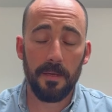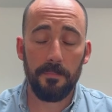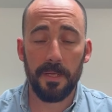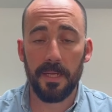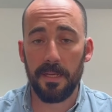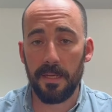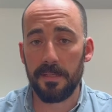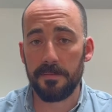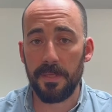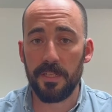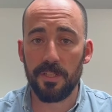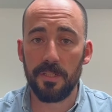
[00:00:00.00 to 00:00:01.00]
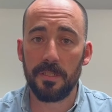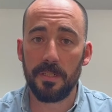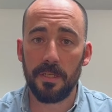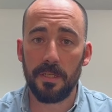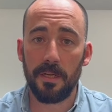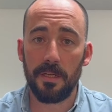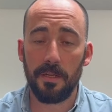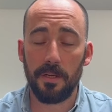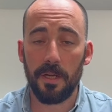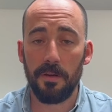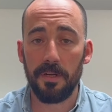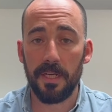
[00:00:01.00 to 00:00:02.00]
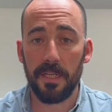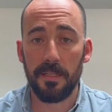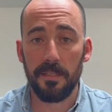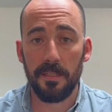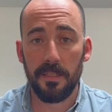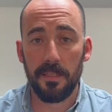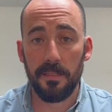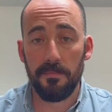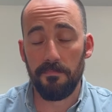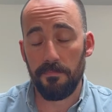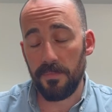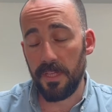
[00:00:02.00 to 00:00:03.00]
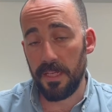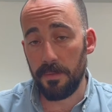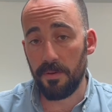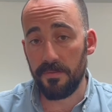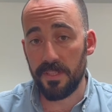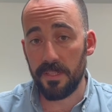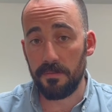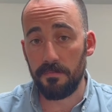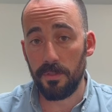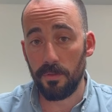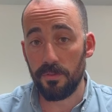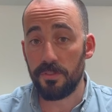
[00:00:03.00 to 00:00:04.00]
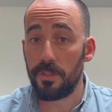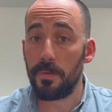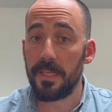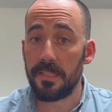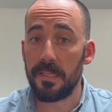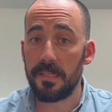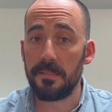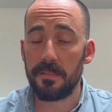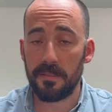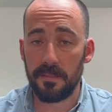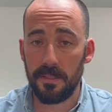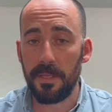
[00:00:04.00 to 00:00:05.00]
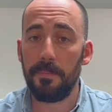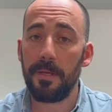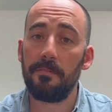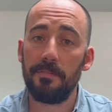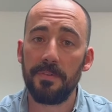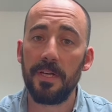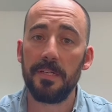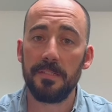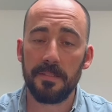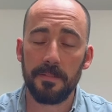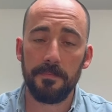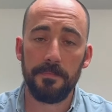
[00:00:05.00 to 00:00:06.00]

But as mentioned, currently the ePrivacy laws do exist. They're being revised.